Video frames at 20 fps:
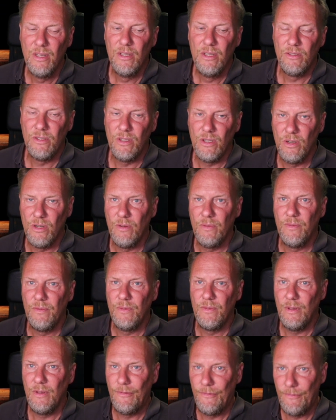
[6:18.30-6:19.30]
So
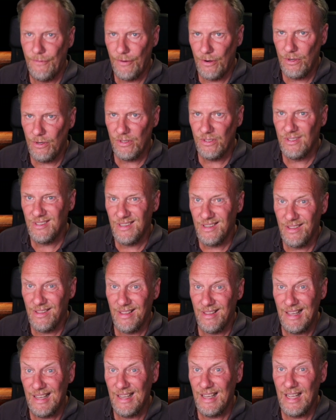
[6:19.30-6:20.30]
the first
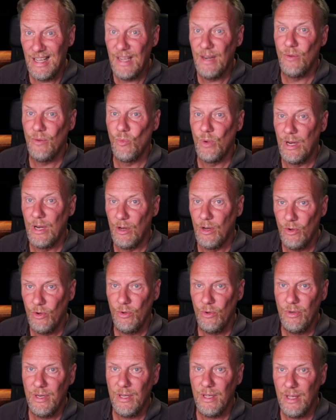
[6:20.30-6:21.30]
thing it will
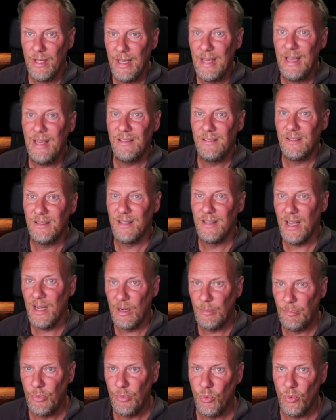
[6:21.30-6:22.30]
load is
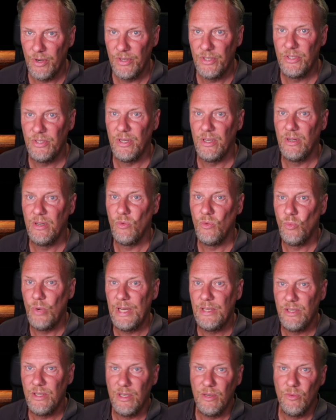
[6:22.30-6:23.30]
that portion,
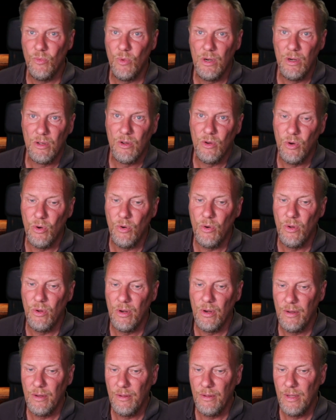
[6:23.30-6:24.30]
which it will
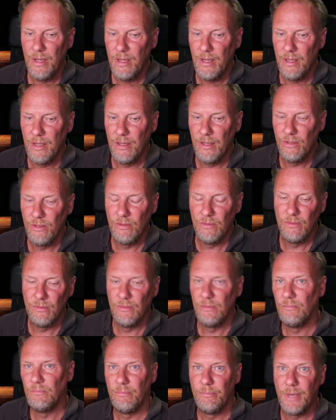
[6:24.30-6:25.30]
call
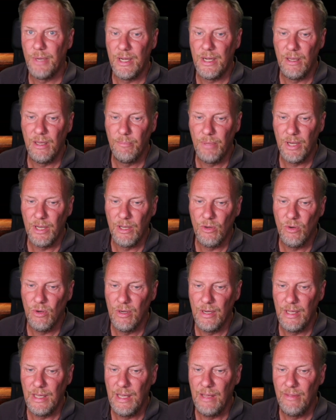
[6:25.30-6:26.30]
by
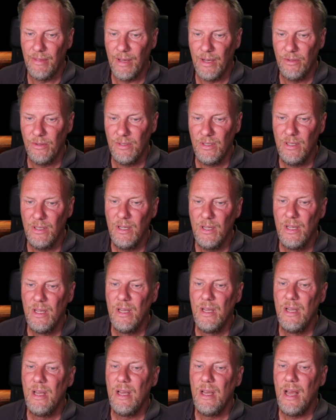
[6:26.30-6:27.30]
calling E1000.
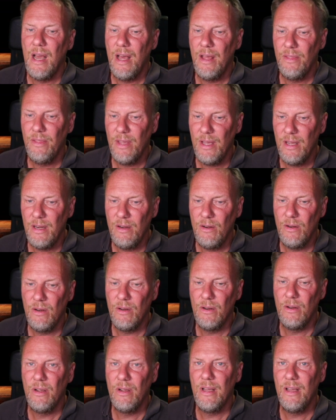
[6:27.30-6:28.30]
And then
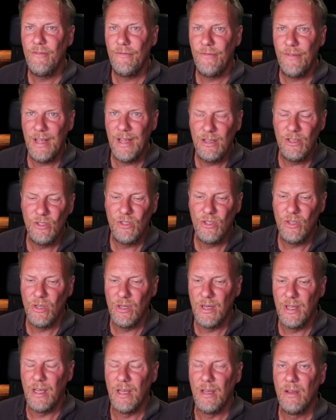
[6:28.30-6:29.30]

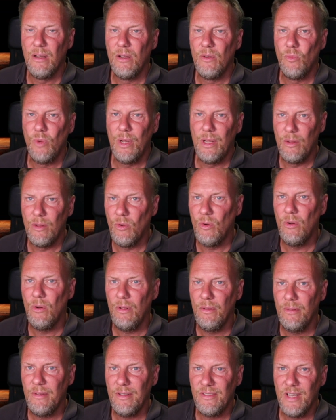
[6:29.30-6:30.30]
eventually, when
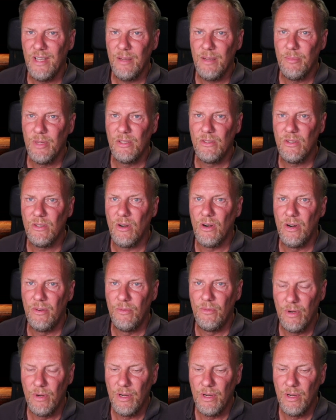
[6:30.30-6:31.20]
all the segments are